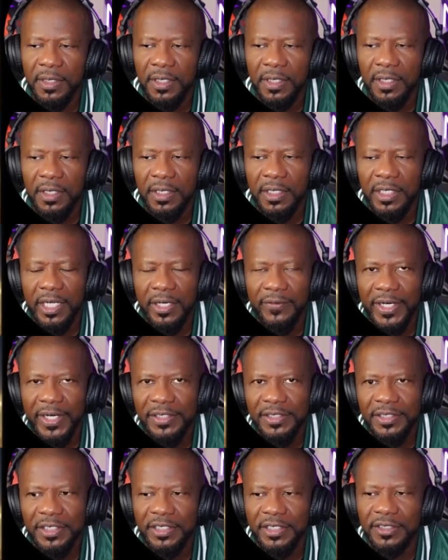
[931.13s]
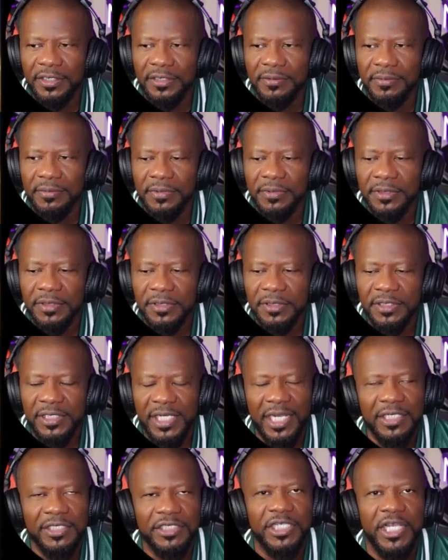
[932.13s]
Now right there, See
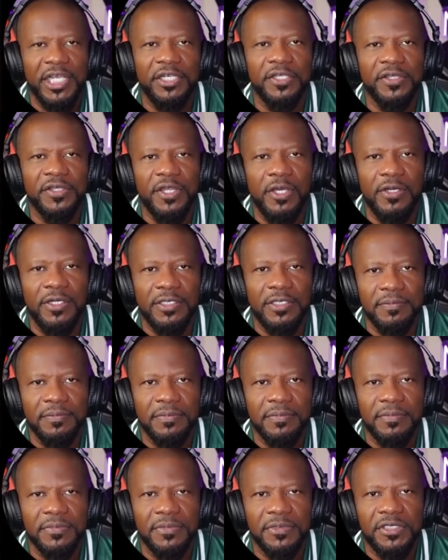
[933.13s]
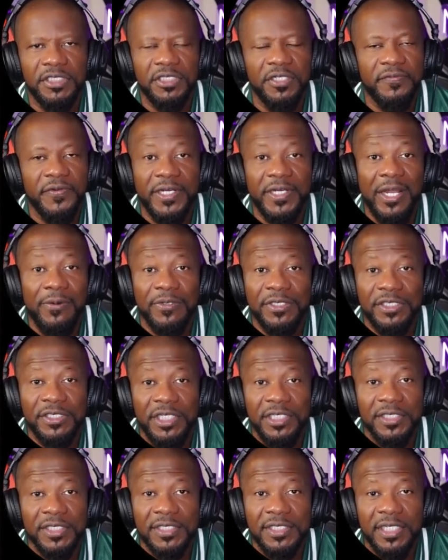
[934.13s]
how chain of thought. She done forgot what you need
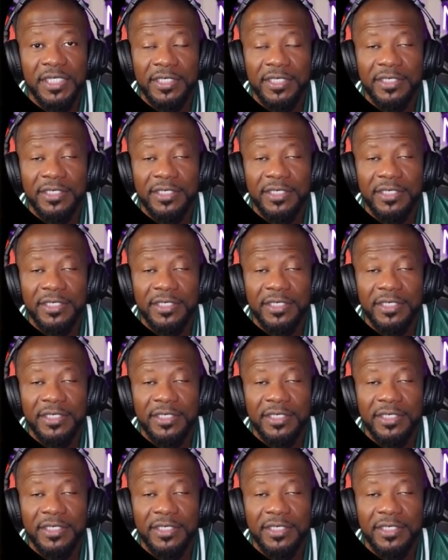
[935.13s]
to say.